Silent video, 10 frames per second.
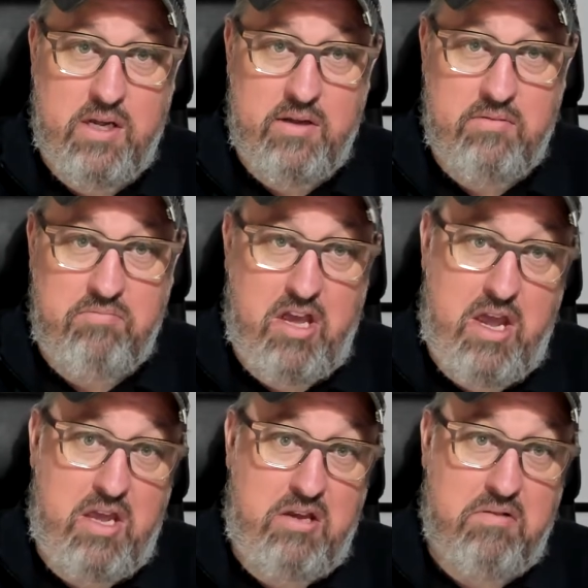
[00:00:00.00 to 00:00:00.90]

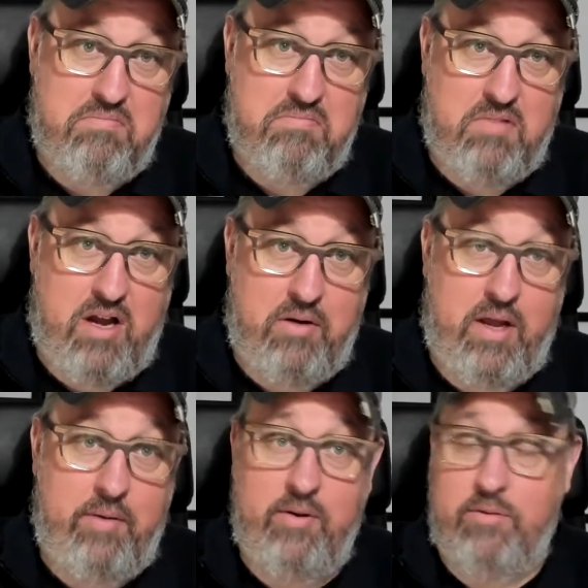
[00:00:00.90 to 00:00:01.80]
yay. I
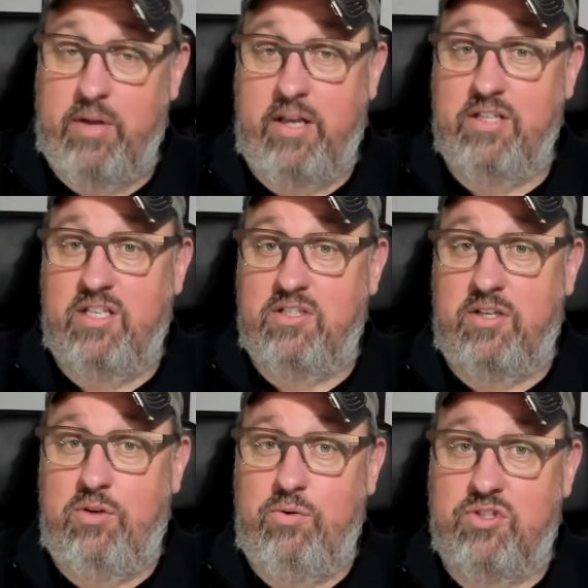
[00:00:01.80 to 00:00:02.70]
mean, I guess that's a
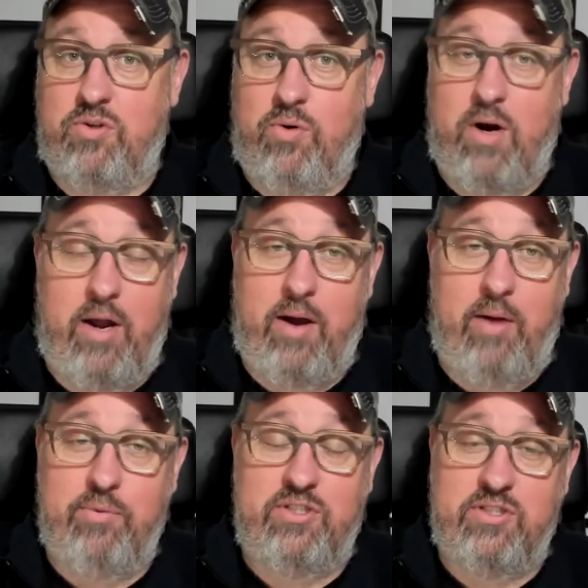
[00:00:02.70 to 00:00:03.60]
huge score. I
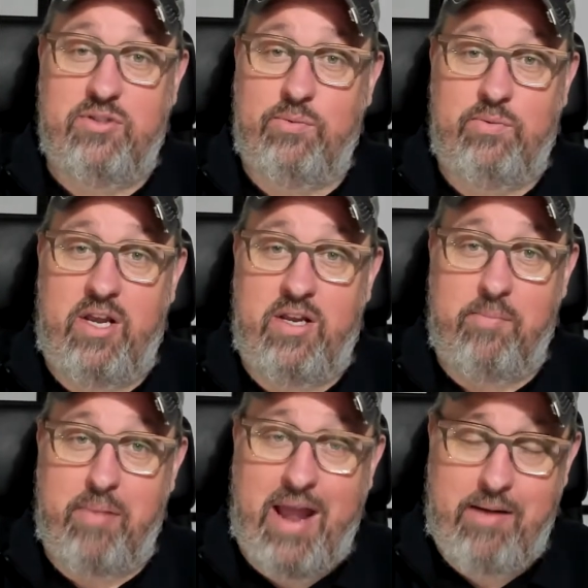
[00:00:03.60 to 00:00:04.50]
was just so taken
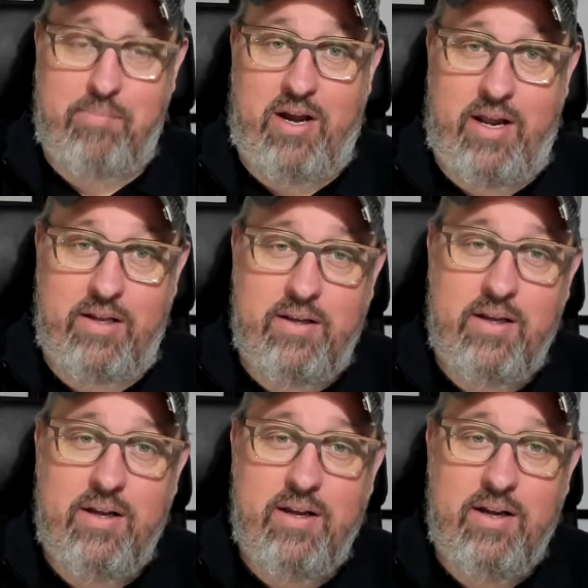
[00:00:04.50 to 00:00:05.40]
aback by it.
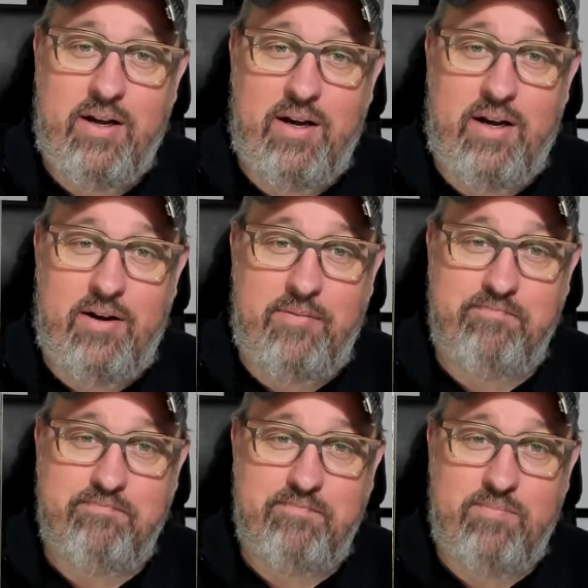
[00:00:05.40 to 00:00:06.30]

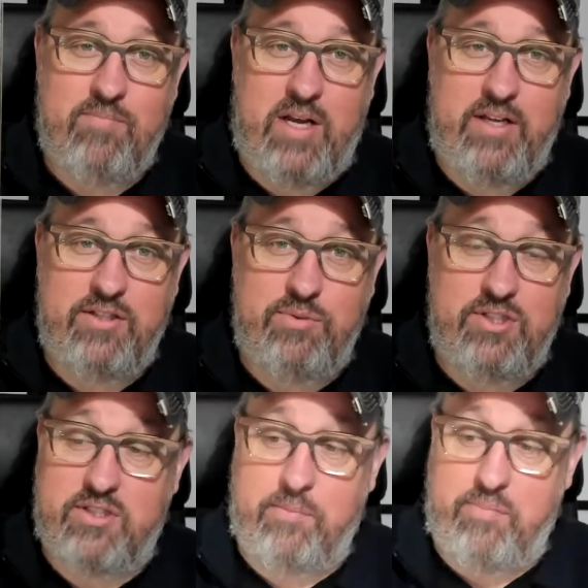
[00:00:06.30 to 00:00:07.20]
I guess it was
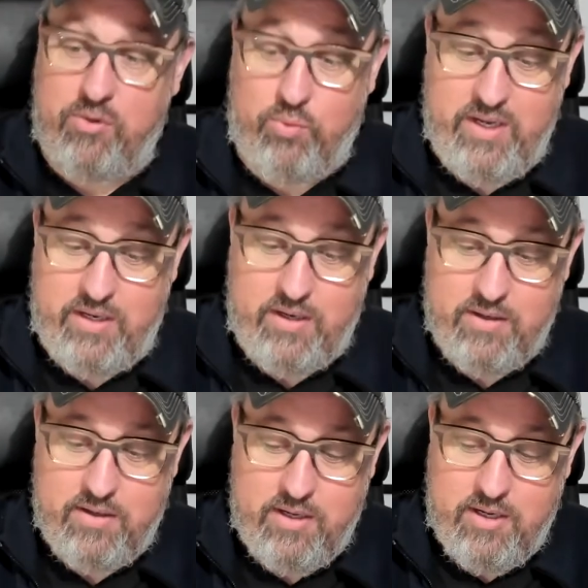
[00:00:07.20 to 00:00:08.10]
just a big win.
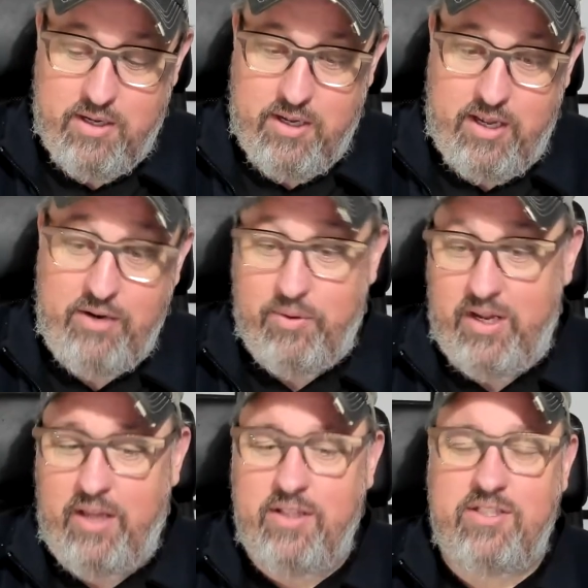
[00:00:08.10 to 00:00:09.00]
Anyway,
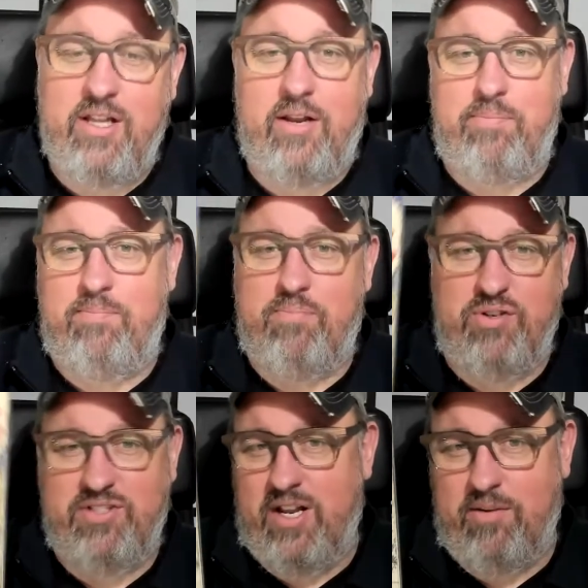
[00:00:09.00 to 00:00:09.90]
it's not a
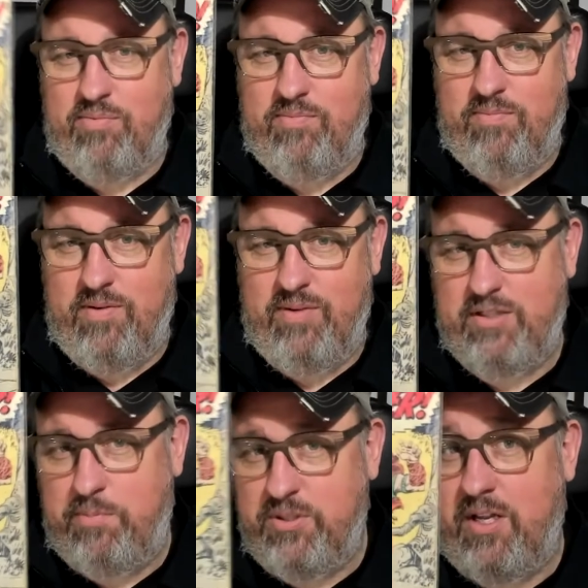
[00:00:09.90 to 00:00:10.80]
presentable.
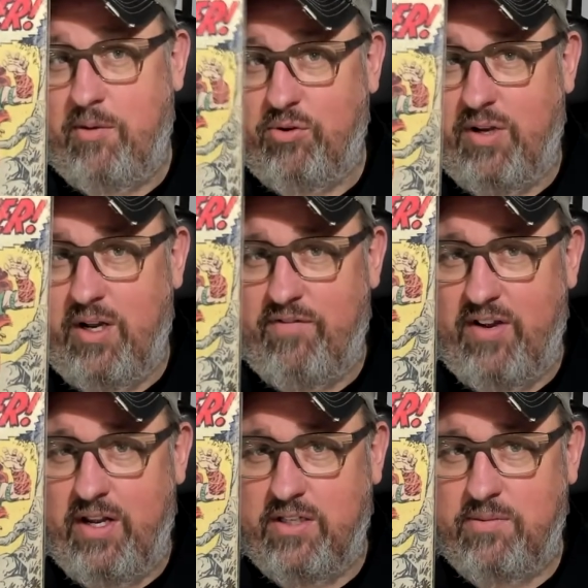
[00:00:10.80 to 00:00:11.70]
It's presentable enough, I
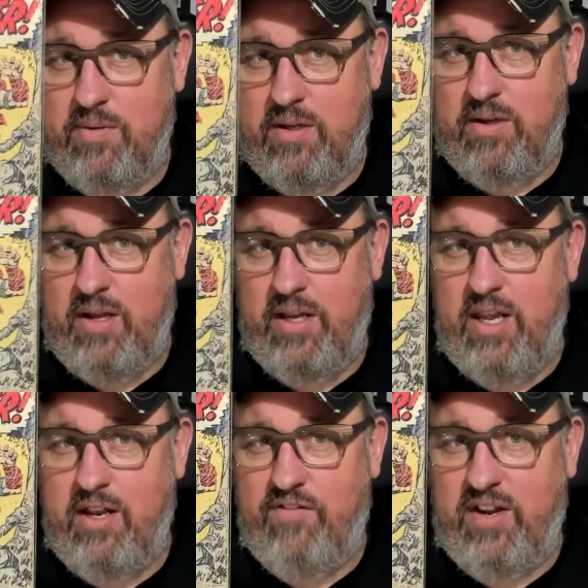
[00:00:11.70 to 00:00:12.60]
guess.
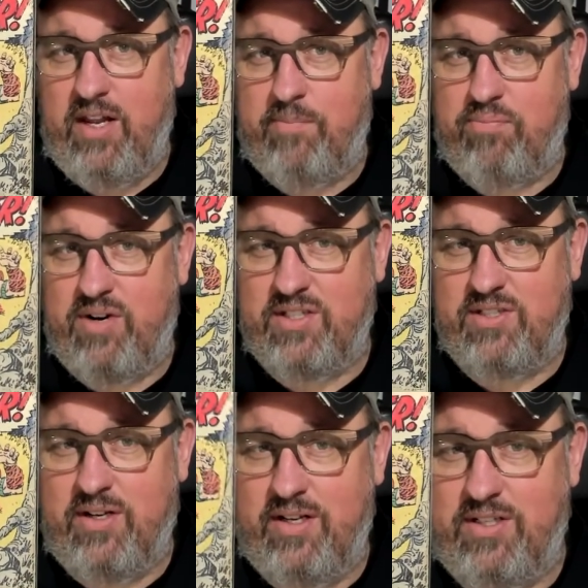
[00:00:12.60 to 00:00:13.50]
Again, if I get a press
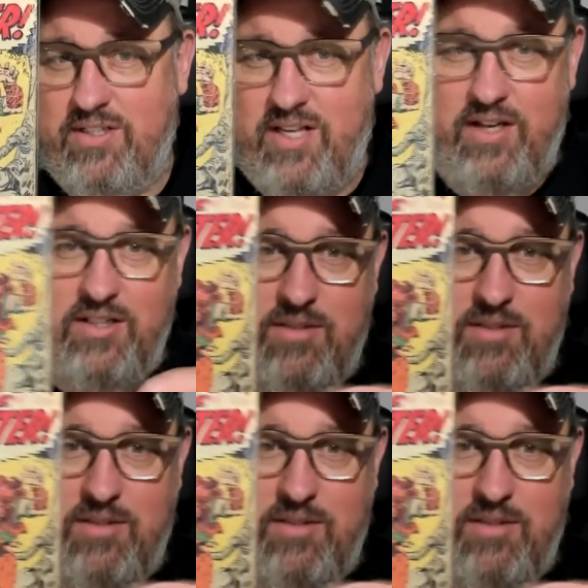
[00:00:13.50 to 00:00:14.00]
on it and just kind of